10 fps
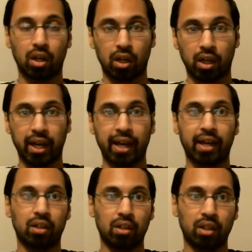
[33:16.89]

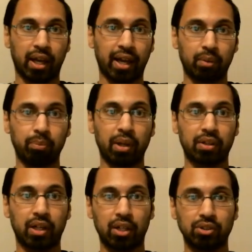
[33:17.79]
had a
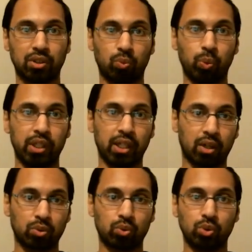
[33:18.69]
methodology of weeding
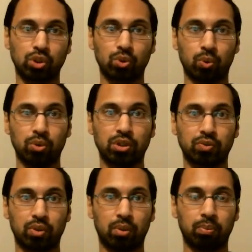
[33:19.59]
out true stories from